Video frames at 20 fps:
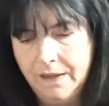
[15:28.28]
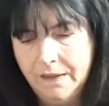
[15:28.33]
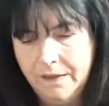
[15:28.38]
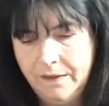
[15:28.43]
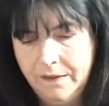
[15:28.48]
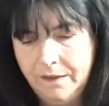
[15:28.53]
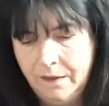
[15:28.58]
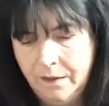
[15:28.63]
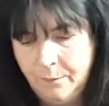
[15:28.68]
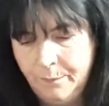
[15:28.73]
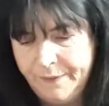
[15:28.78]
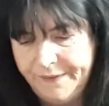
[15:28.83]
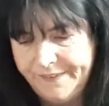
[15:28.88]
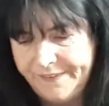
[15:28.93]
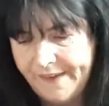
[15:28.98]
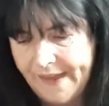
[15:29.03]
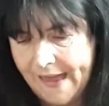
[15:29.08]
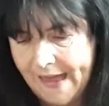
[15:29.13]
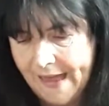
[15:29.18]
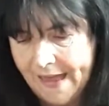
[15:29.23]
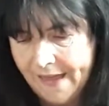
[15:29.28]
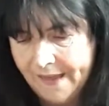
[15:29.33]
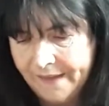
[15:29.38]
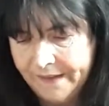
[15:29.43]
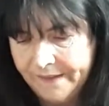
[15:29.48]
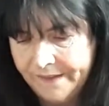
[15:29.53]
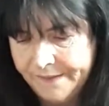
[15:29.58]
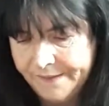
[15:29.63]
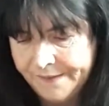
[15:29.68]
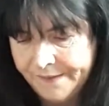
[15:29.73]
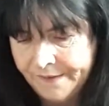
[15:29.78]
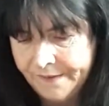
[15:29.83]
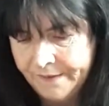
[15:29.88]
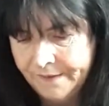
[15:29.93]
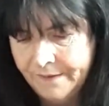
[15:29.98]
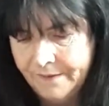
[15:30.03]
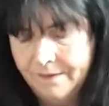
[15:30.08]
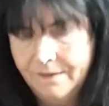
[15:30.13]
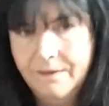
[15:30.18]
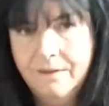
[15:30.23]
You know, my ties and
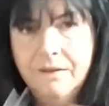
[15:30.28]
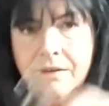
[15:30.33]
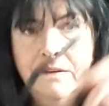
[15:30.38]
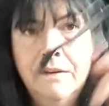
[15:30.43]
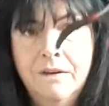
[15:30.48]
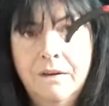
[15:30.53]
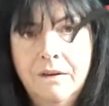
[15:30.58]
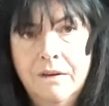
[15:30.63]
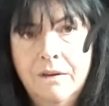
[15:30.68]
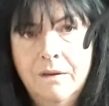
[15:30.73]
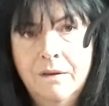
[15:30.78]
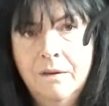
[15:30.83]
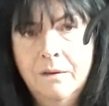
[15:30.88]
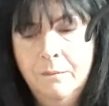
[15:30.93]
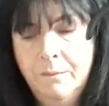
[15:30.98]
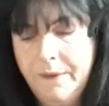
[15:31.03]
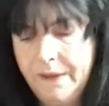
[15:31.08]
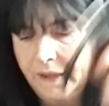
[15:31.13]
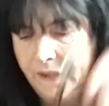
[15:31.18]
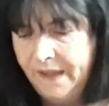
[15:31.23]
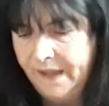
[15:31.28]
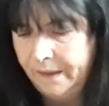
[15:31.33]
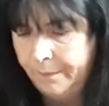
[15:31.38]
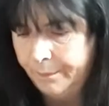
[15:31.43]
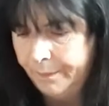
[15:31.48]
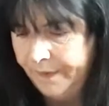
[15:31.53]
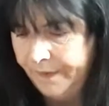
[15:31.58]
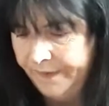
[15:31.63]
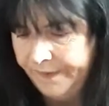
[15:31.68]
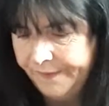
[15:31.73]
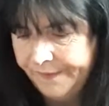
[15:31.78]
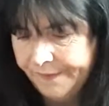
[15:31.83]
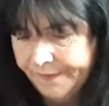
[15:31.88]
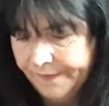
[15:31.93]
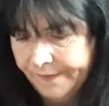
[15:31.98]
my clippers